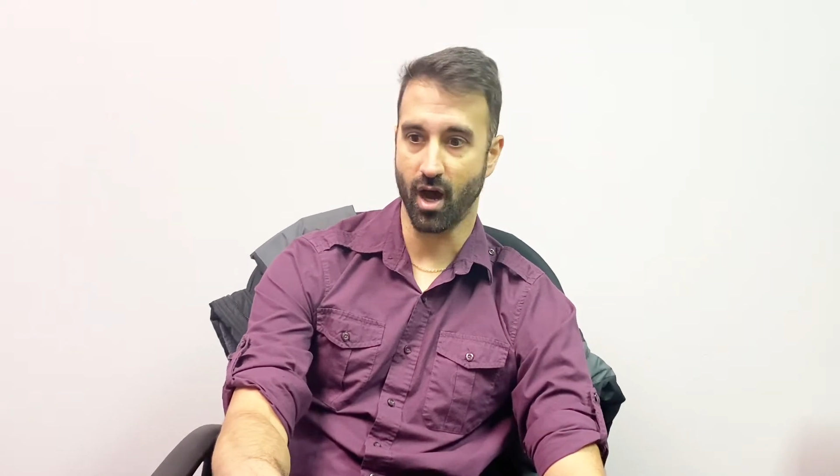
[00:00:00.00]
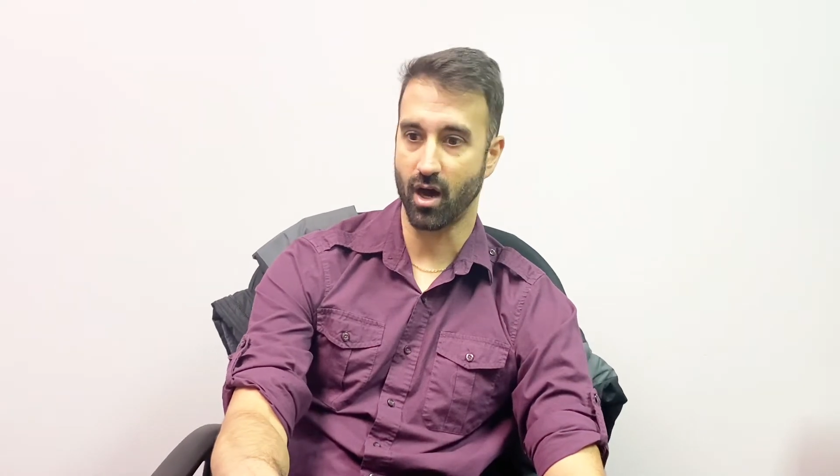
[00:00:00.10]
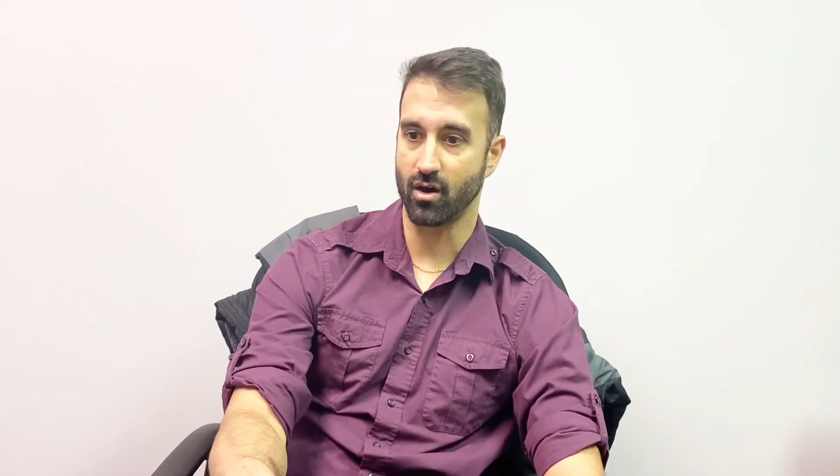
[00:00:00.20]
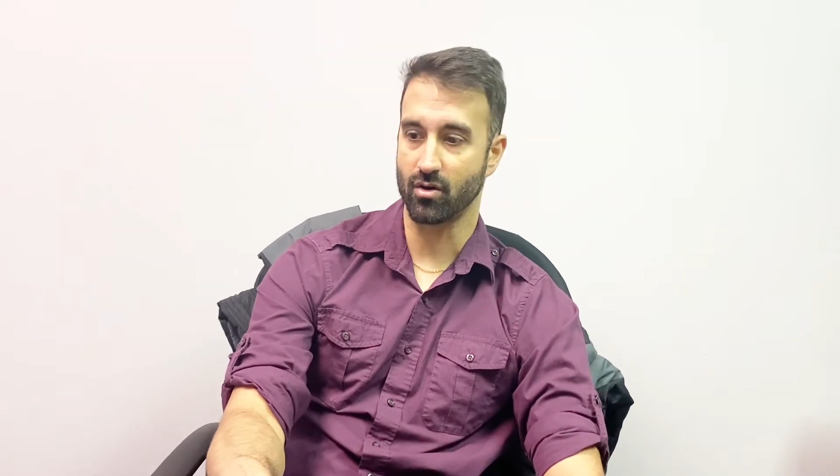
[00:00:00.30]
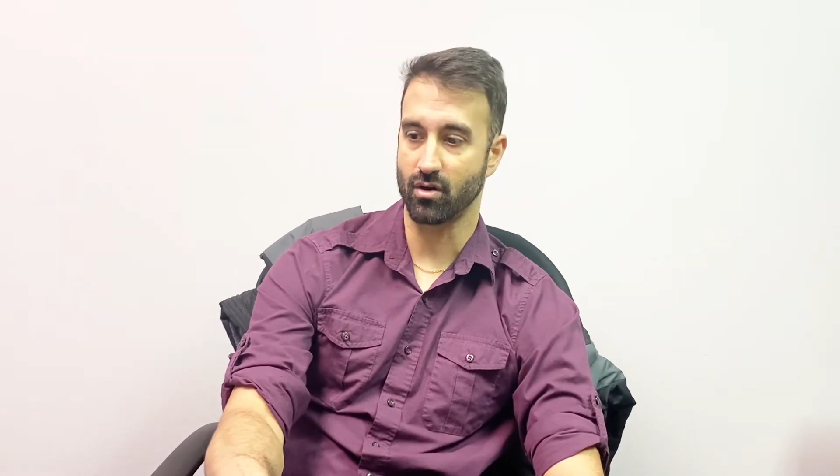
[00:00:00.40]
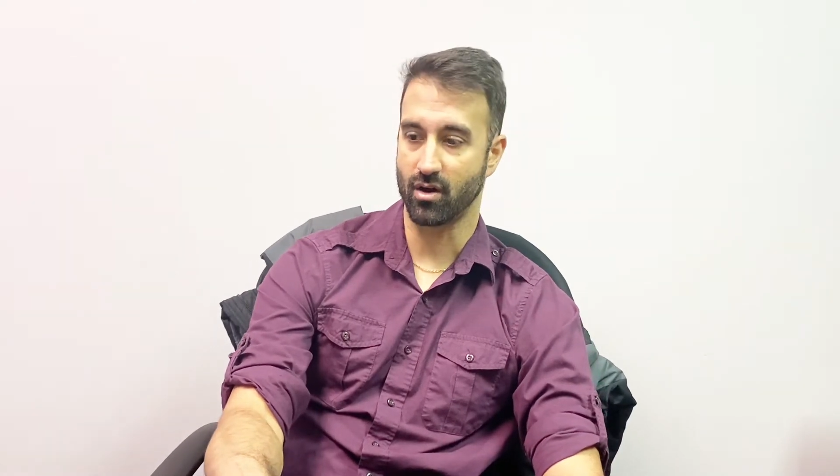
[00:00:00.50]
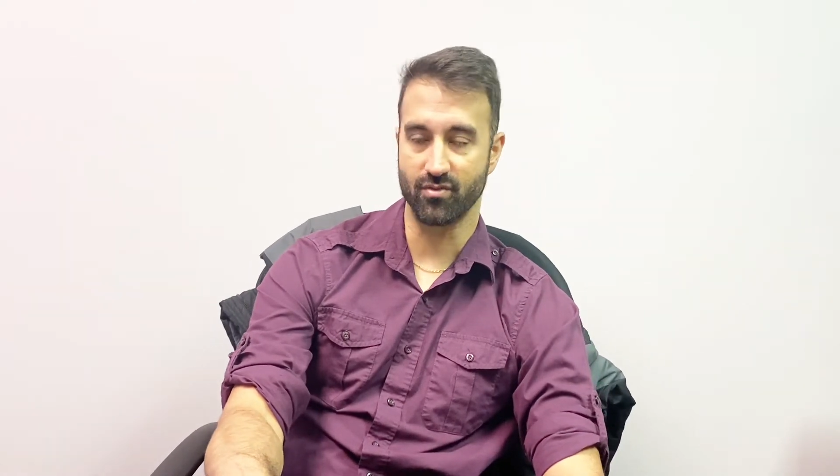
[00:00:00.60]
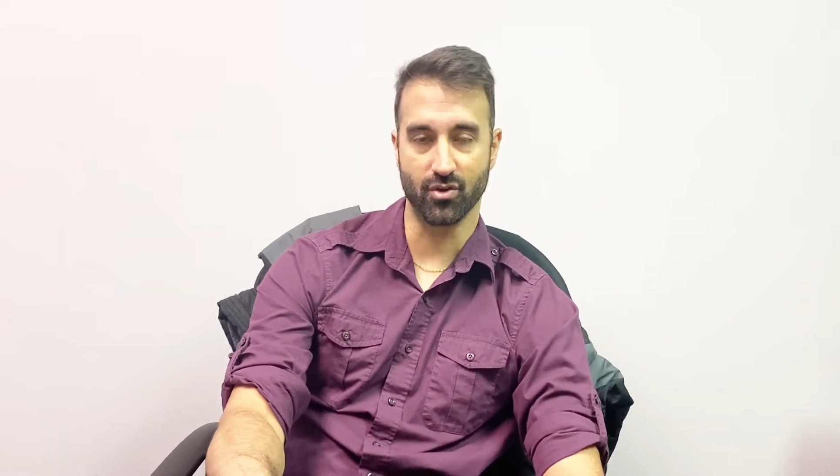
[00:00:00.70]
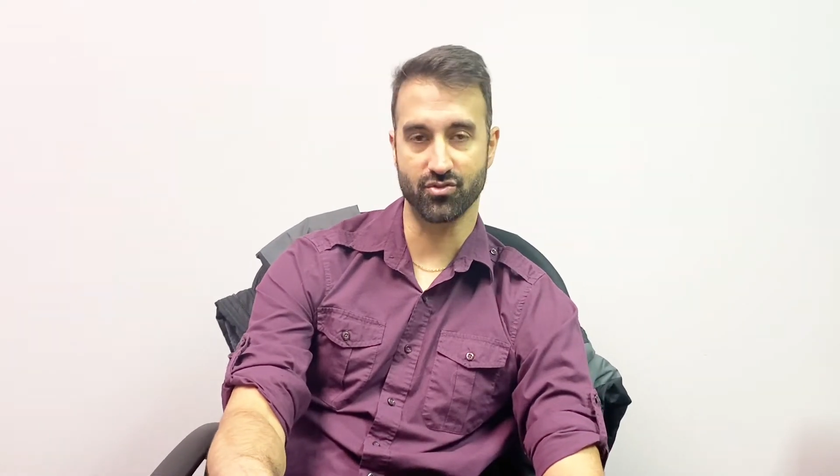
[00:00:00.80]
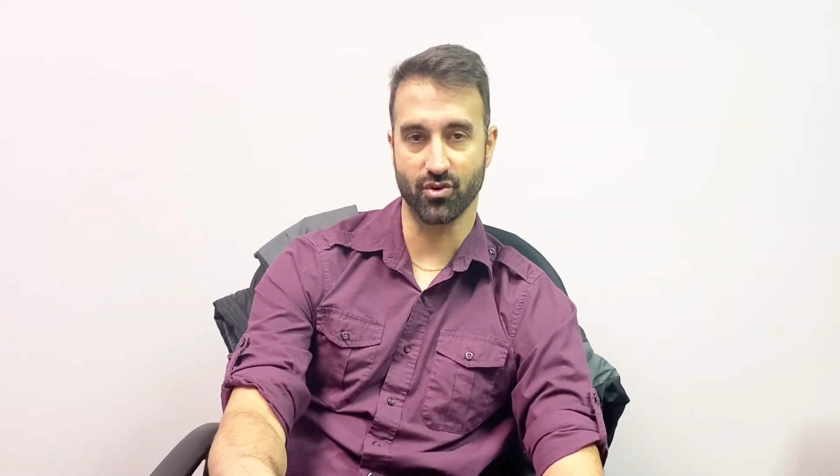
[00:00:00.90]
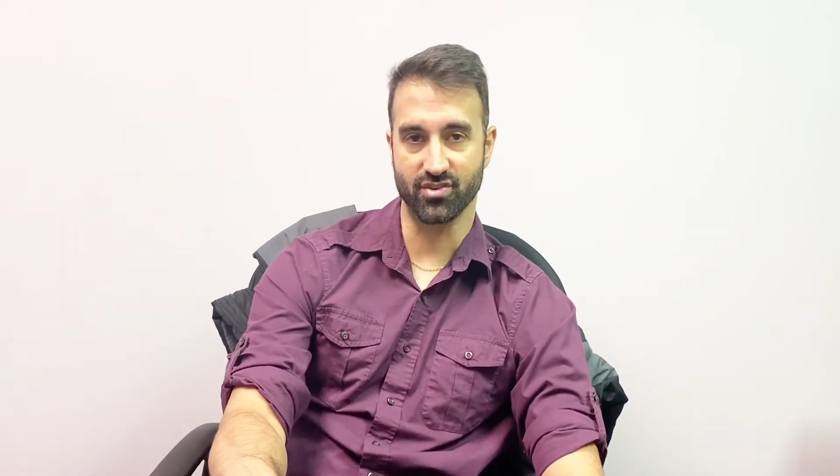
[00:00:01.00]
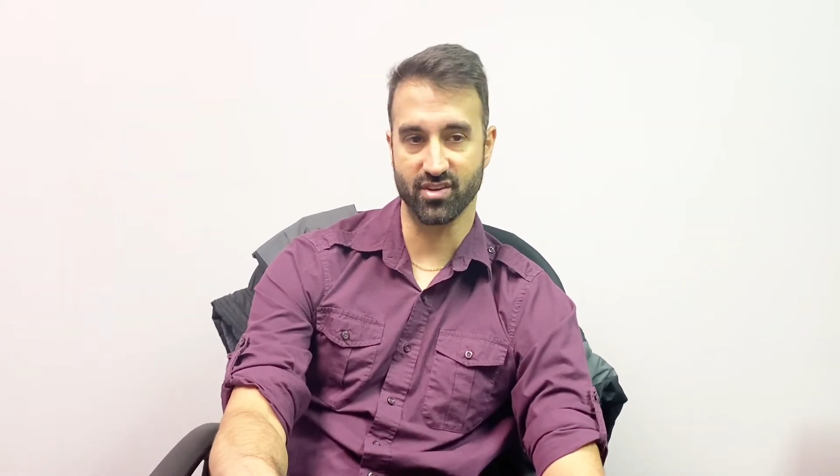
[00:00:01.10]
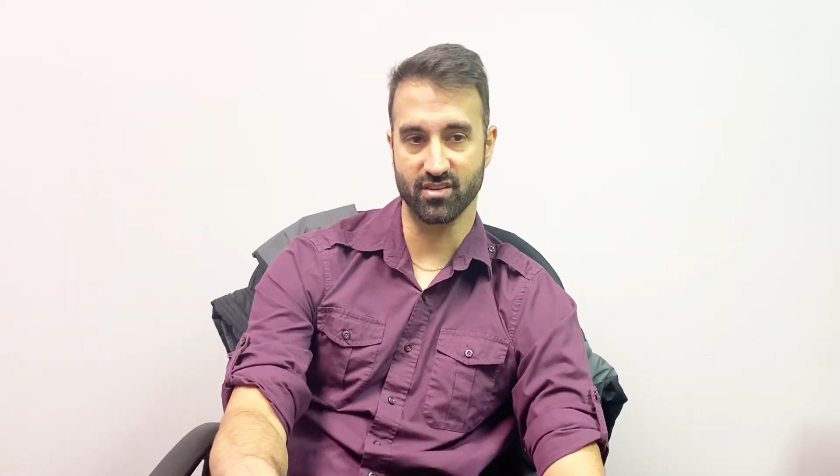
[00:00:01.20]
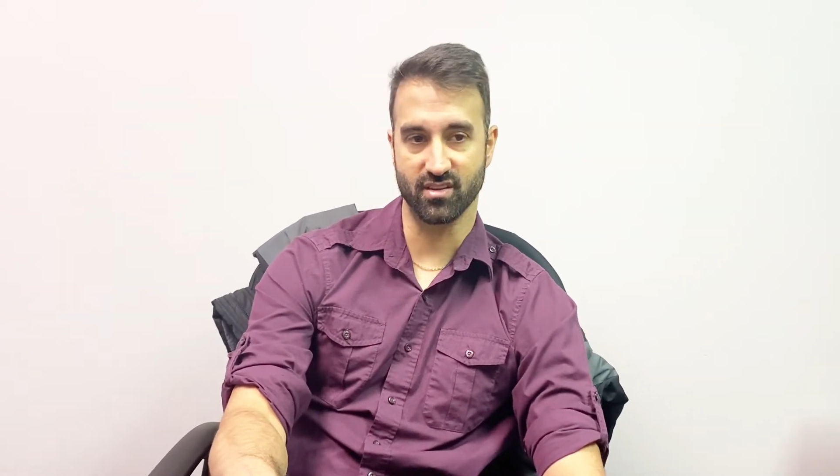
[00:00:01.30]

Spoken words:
all of those sources